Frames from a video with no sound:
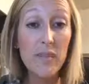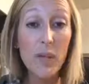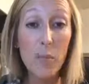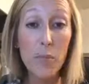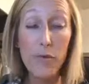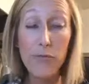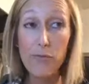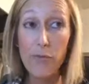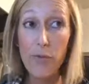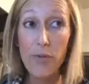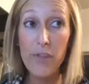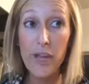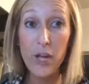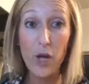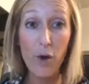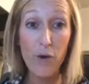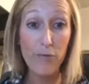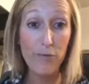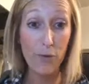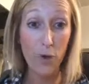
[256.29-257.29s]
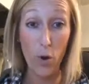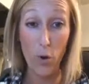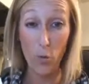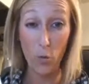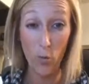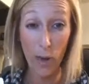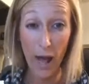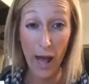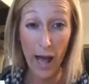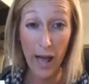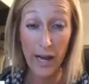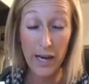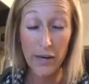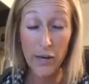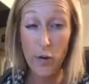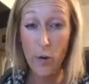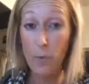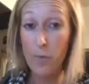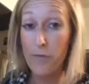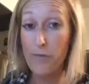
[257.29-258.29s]
before they go for a
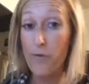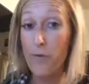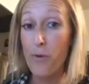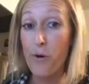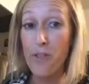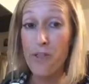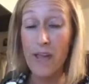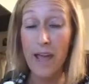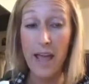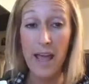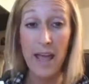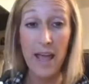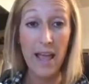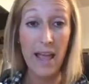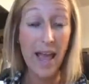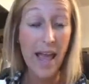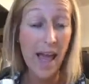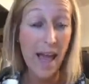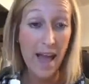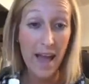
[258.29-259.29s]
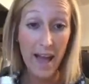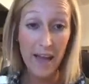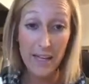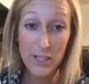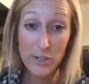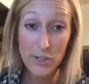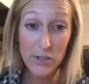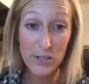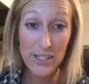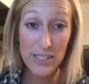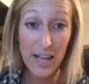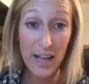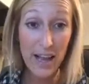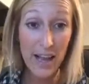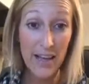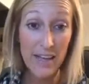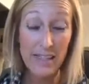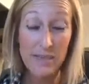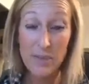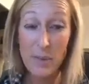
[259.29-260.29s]
run or before they
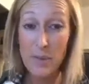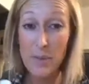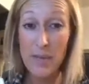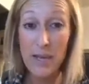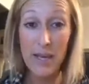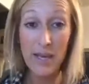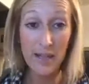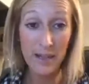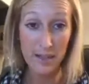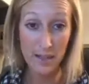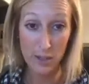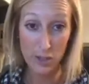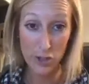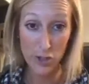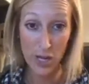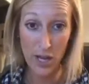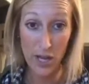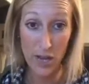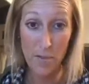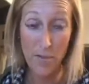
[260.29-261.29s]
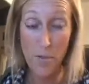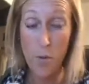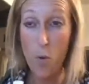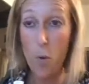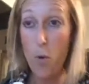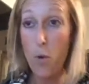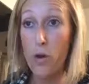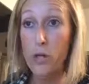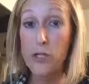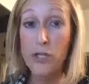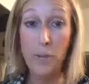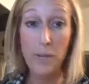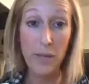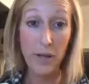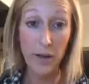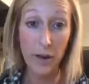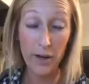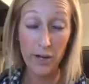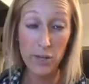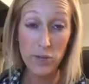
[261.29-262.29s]
exercise, maybe hitting the gym or
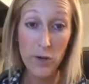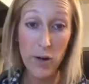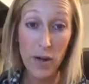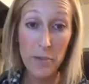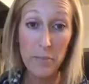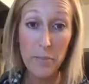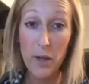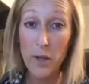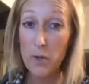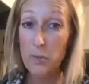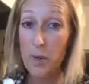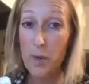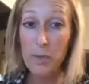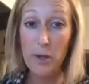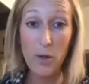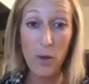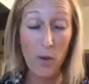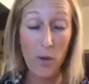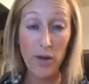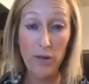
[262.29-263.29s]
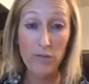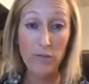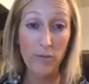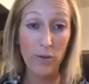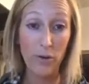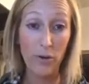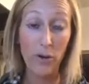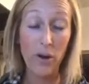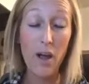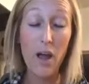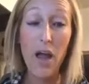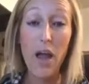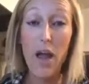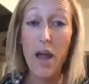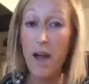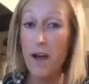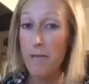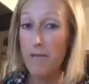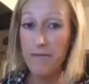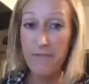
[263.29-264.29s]
jumping on a treadmill or maybe going for
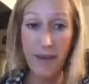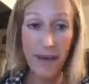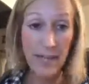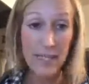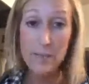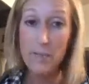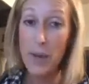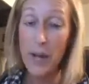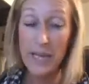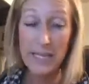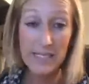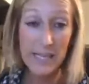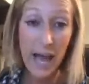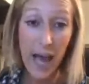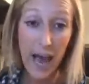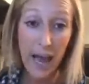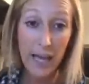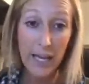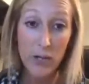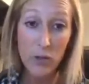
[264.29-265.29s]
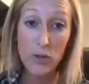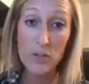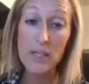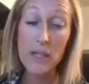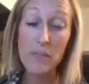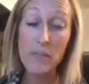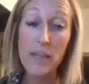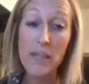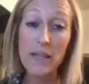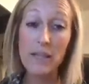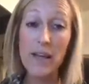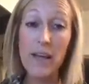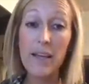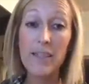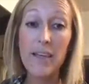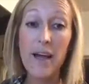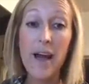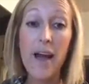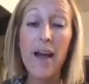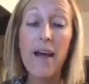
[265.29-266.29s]
a fast-paced hike or something
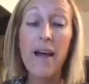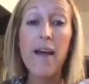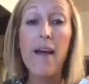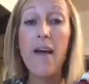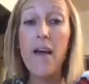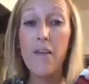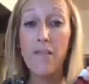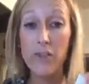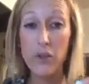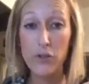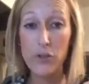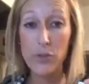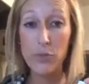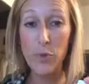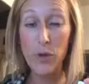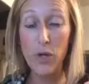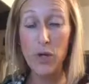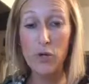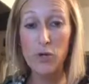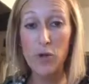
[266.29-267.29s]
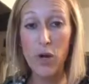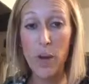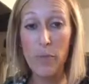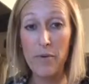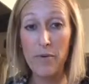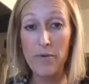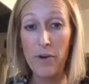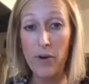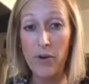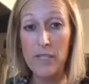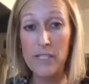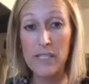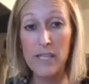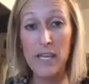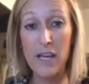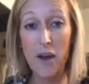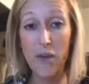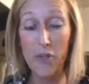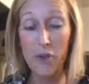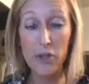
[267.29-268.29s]
like that. They'll just put a drop of
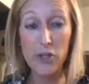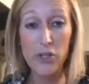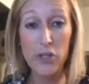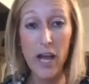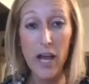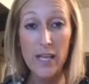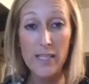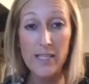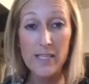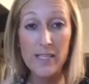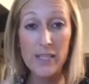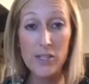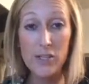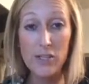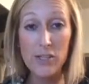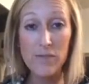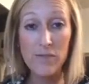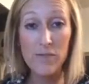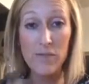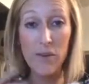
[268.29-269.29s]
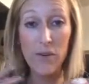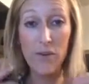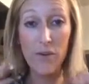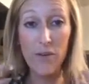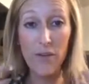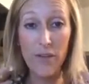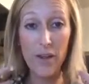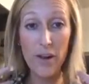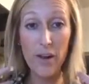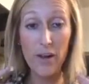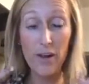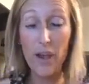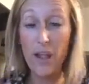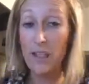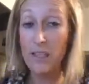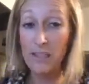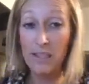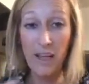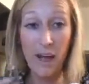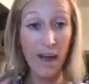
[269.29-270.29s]
RC on their chest to just feel their
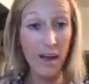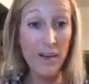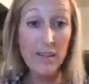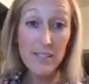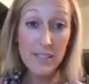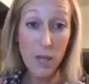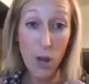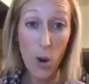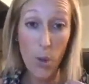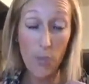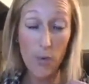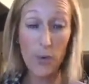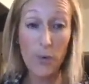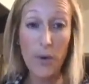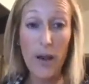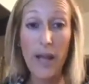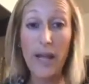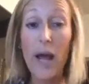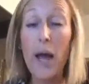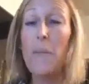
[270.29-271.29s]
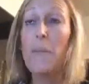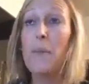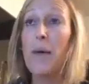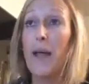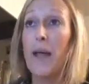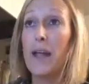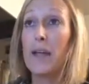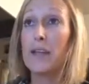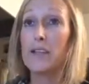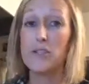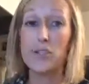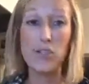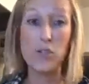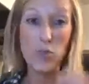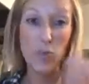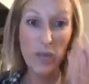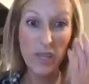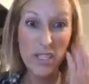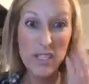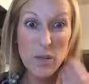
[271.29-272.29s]
lungs open right up, and just
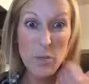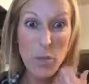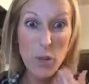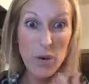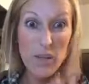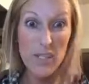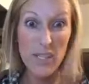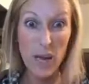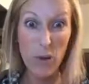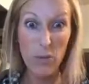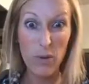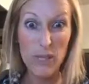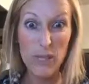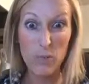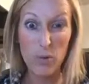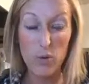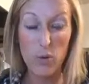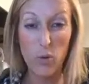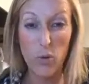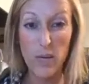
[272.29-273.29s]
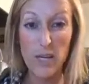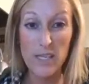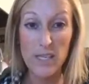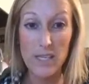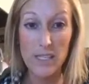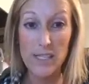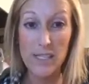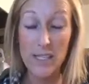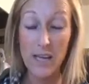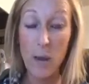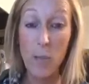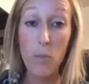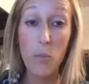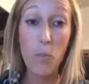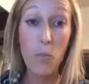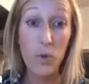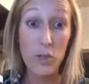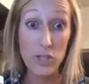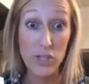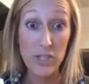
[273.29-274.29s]
really supports that respiratory system,
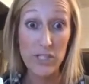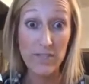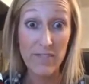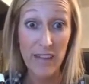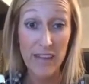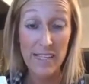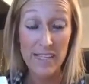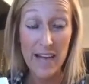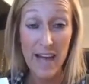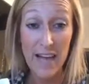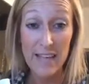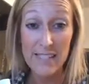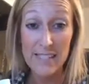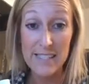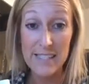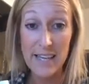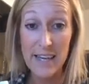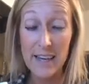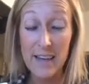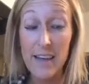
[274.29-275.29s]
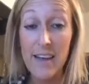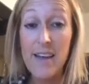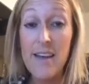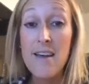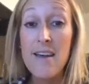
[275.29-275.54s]
which is fantastic.